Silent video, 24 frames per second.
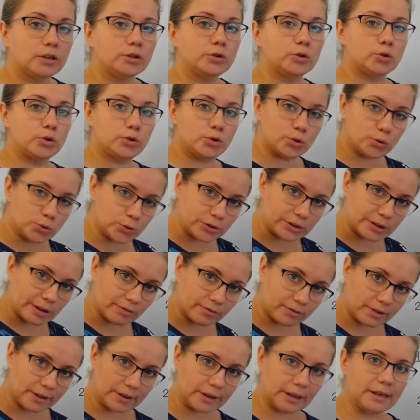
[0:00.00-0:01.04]
to do
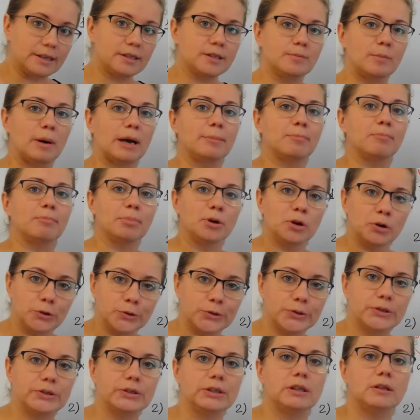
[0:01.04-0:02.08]
something. It's my
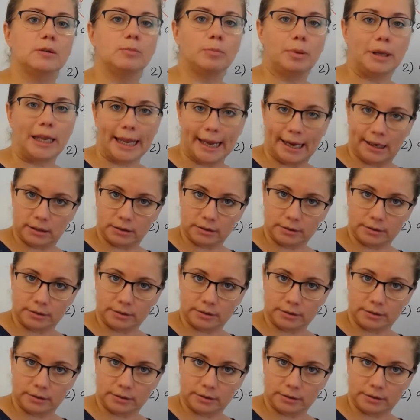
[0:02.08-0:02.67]
personal plan.